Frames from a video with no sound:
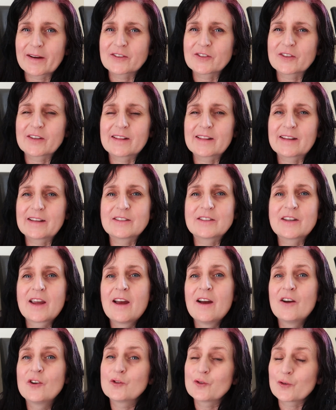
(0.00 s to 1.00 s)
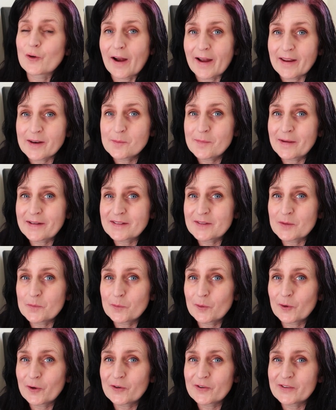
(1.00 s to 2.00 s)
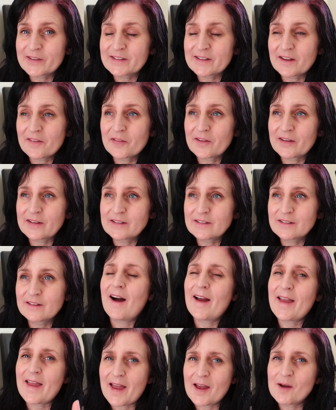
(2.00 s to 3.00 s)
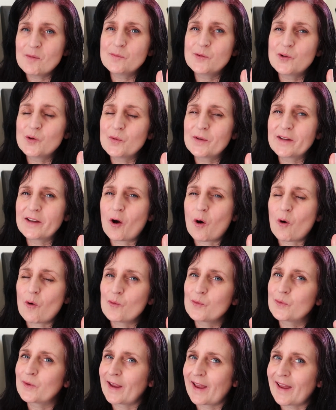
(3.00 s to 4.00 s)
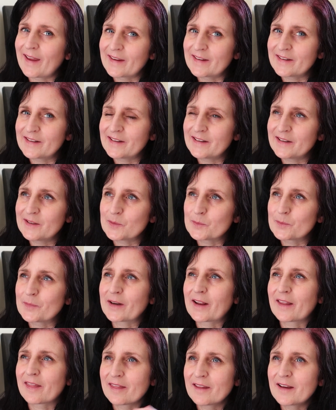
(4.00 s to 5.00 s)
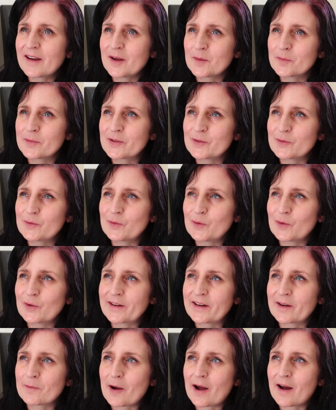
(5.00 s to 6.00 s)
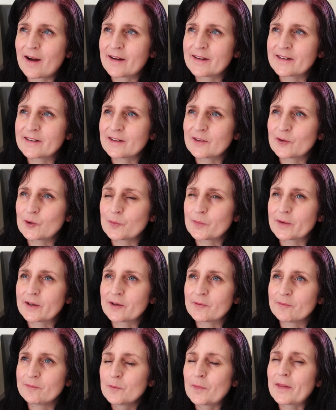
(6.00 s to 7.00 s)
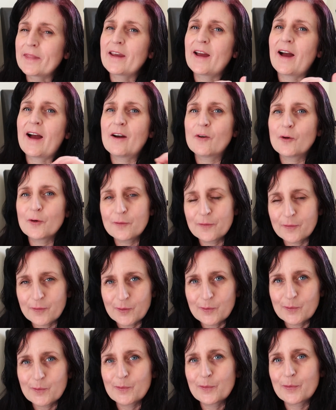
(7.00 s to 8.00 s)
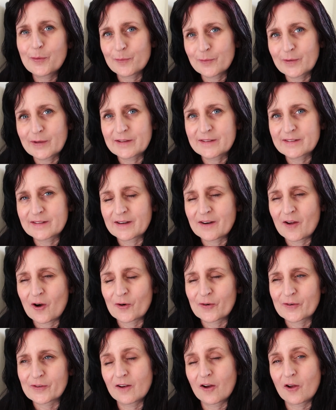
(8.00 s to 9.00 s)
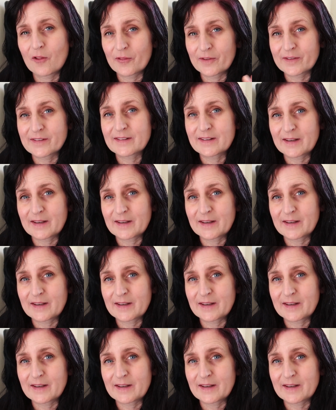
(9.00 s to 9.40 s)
I should at least try to make some progress on this. I am doing okay at it, but I think I'm still falling behind a little bit. But there are a few thrillers and horrors on this